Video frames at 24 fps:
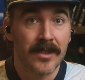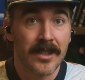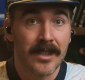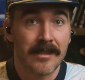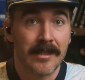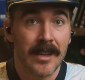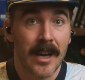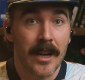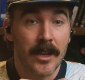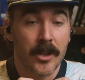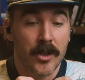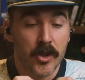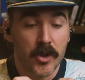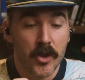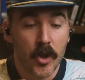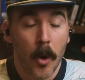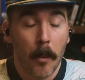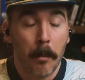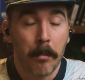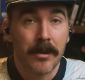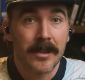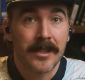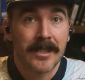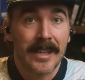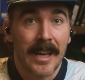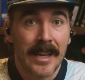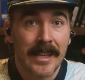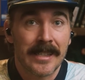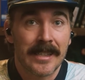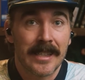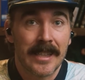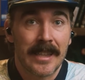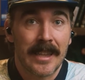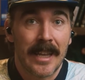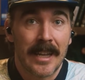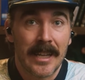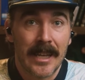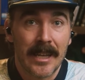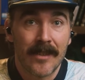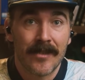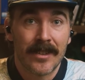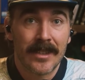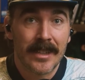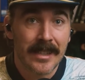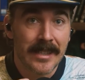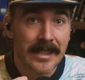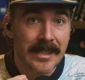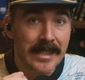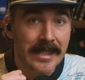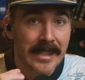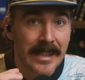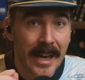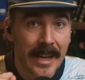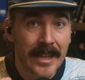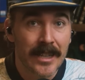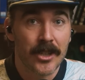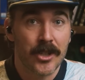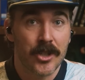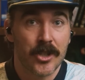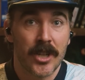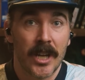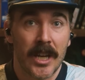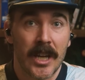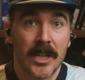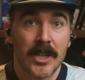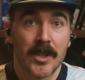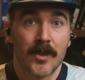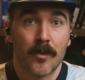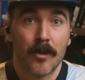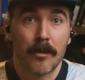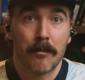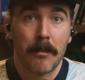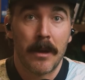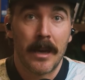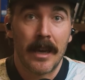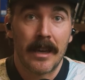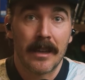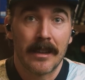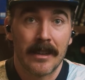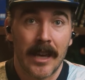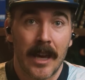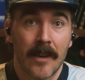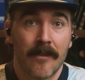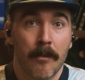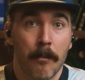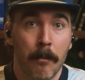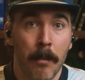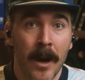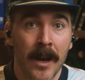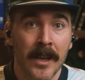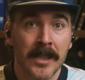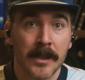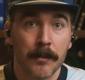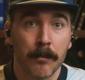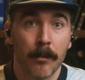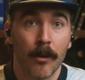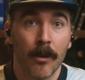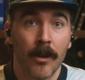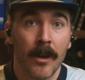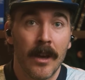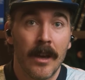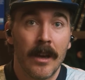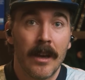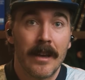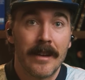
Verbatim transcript: designed so precisely that even the slightest change would make life impossible.